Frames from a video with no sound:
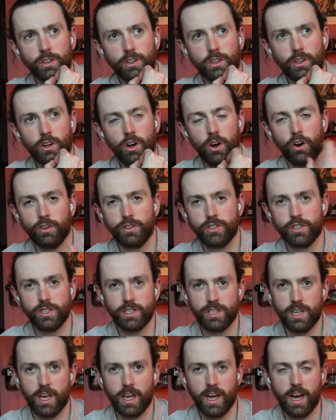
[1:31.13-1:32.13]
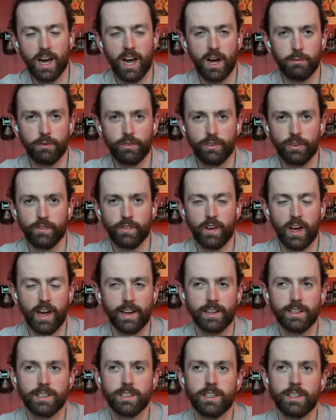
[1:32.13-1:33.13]
conscious I am of the
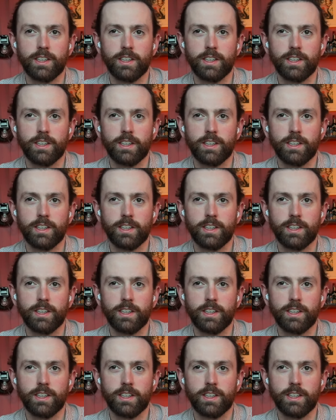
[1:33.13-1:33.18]
fact